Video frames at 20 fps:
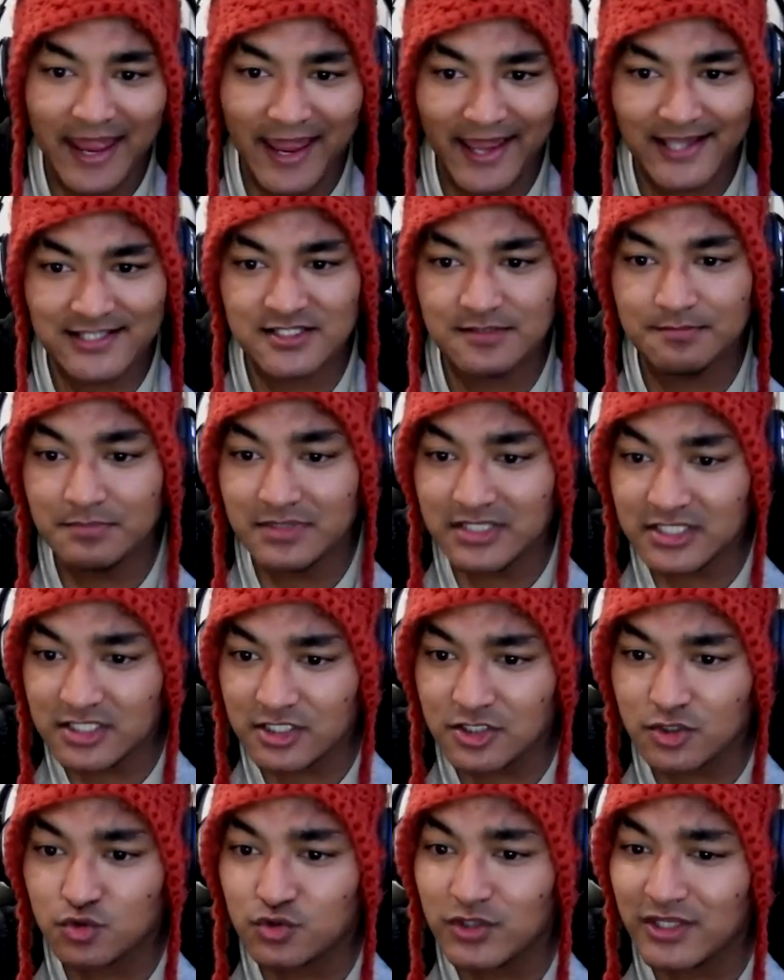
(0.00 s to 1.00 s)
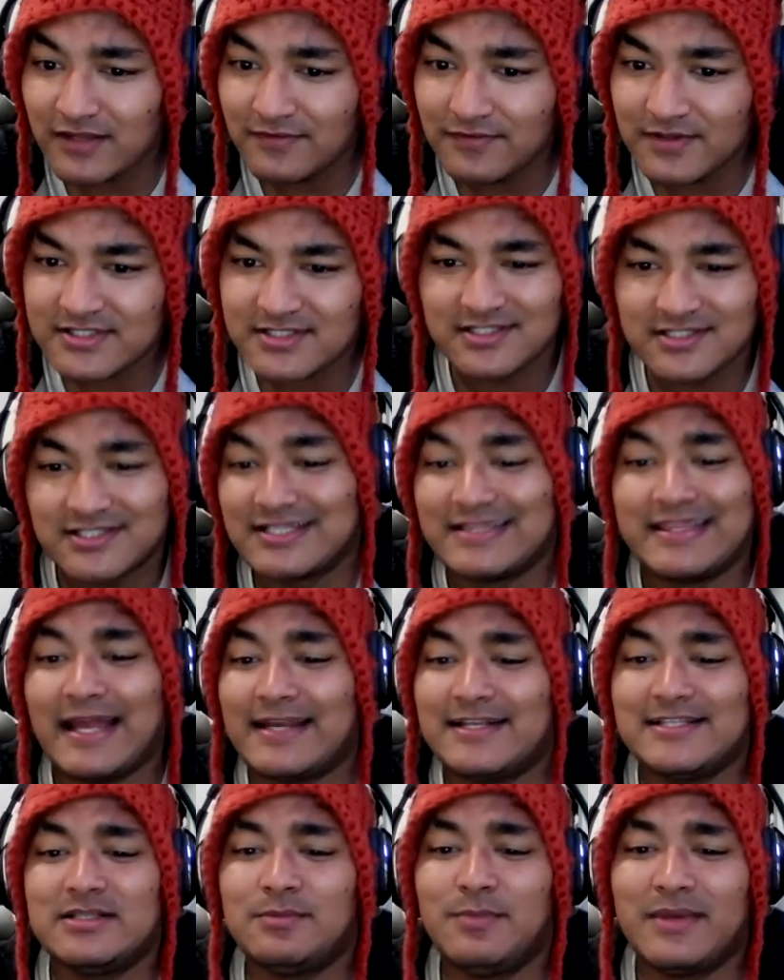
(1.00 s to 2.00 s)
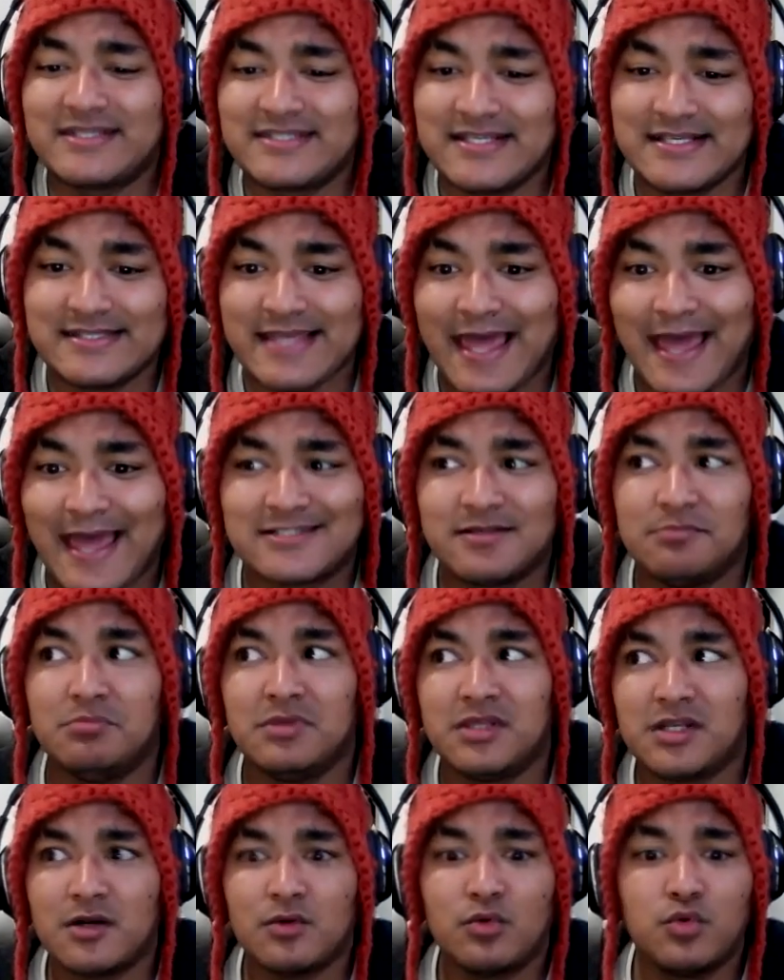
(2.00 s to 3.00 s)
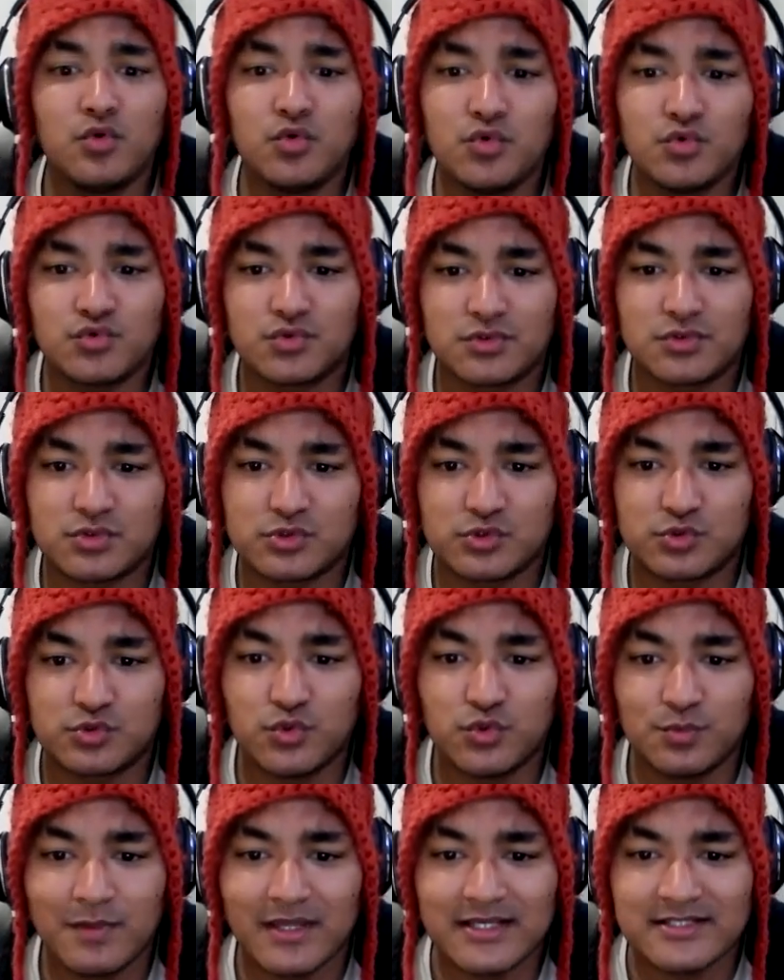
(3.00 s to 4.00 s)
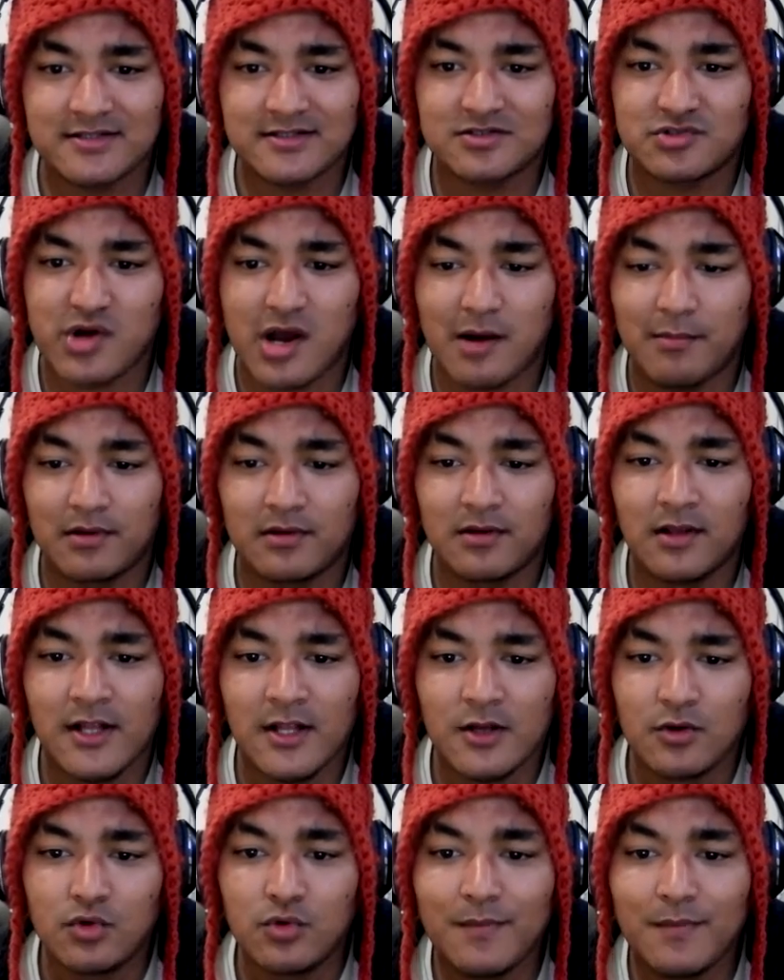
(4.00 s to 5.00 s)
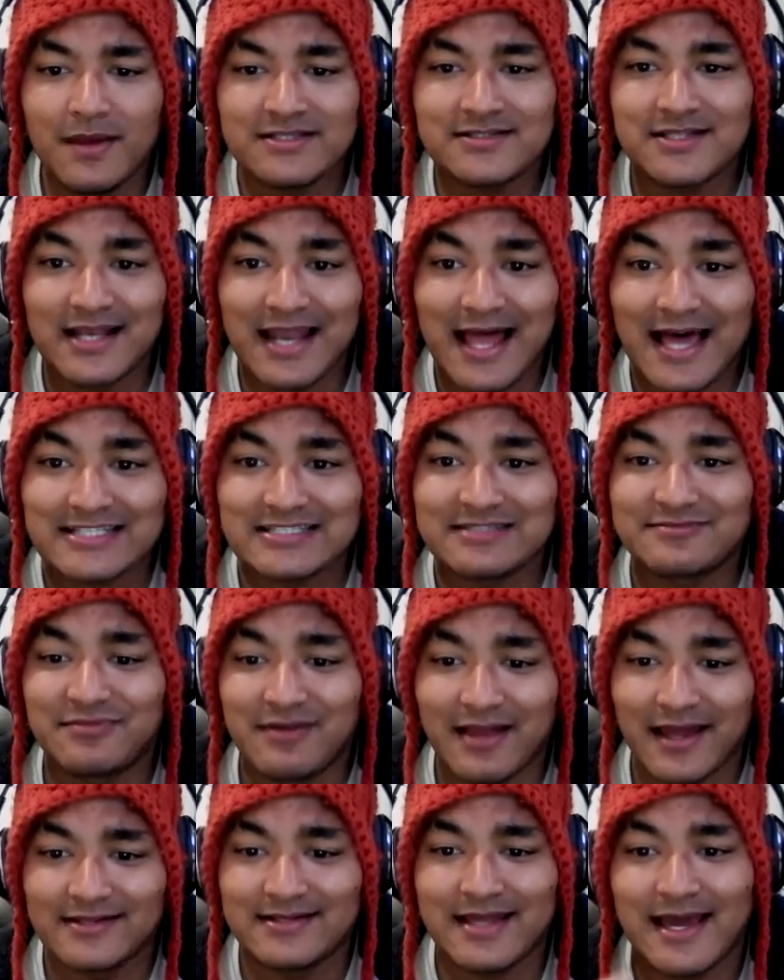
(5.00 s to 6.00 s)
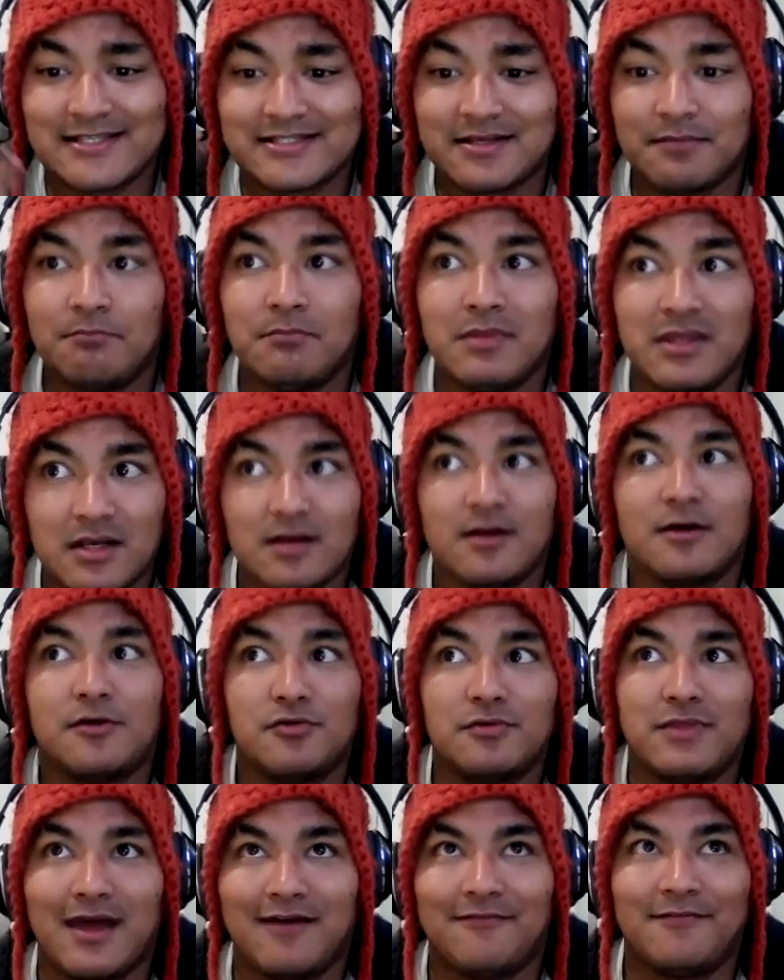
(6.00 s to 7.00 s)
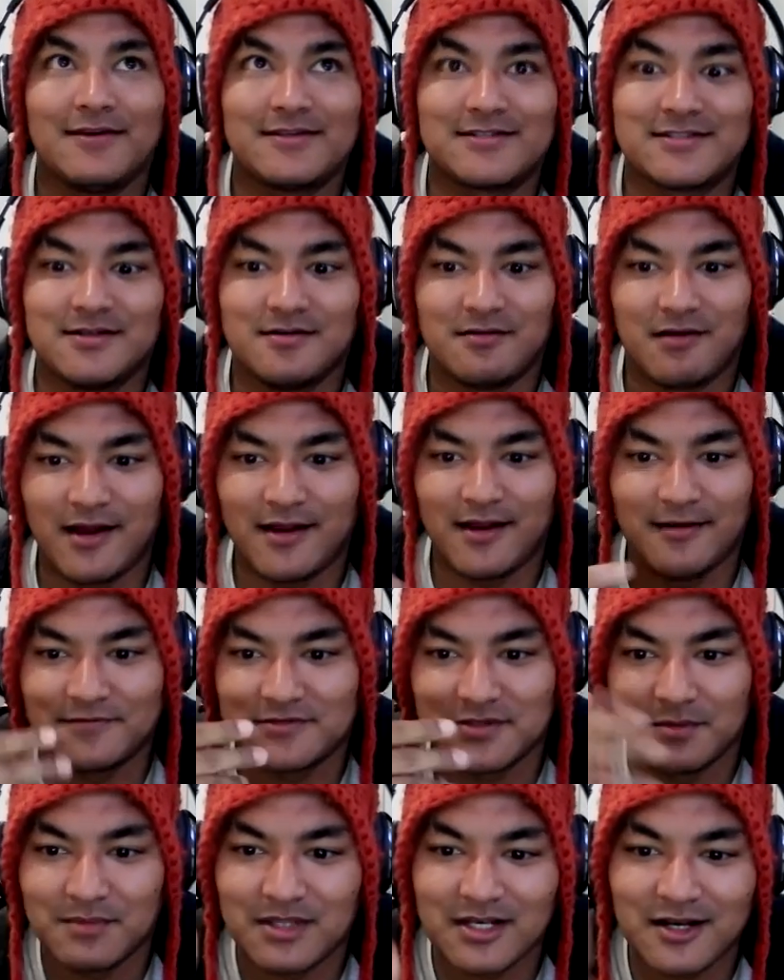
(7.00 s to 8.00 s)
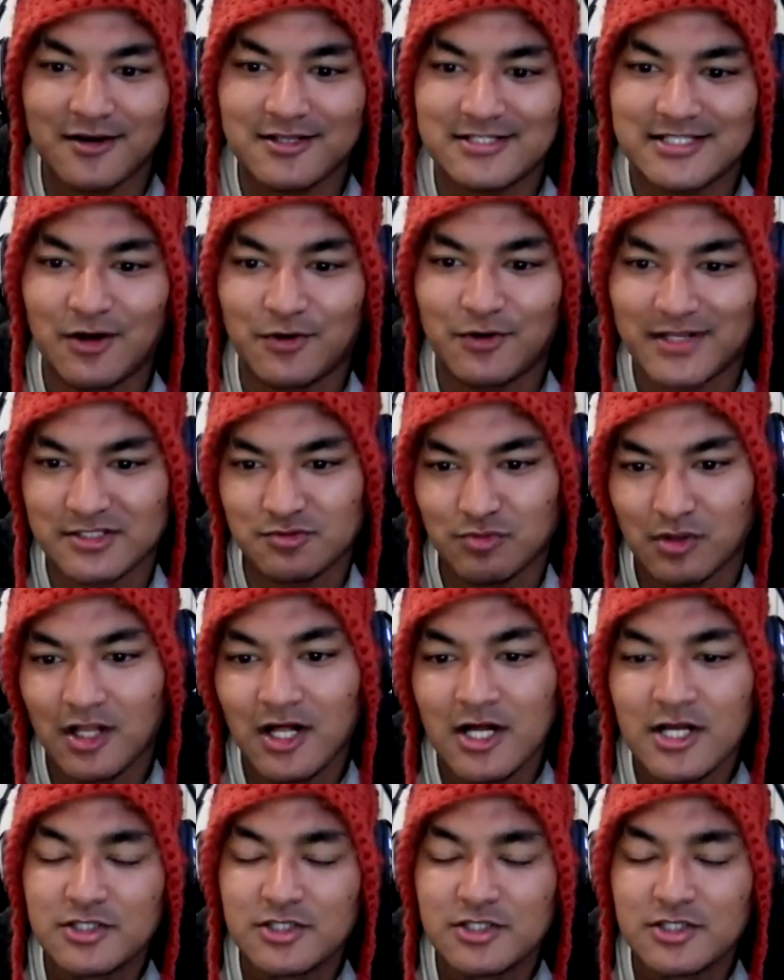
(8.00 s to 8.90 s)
As a mirror to the aviation, that doesn't make sense. As a mirror, who makes the travel, who makes the last flight as a mirror to the aviation, right? So mirror is out as well.